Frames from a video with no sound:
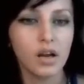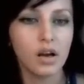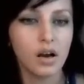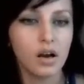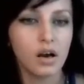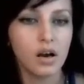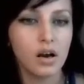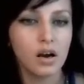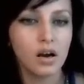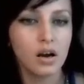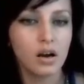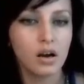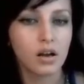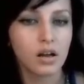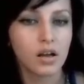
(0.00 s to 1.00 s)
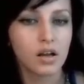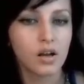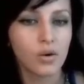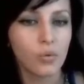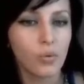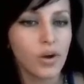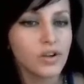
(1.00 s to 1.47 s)
uh,
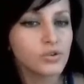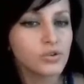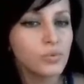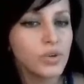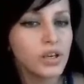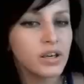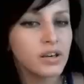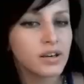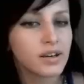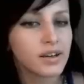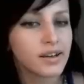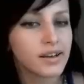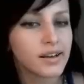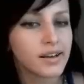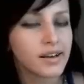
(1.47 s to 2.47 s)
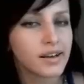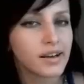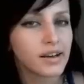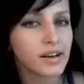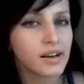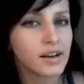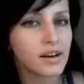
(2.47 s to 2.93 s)
why should we
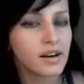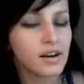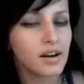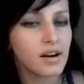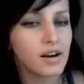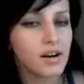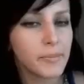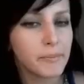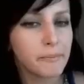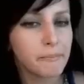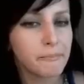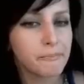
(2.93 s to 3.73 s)
um,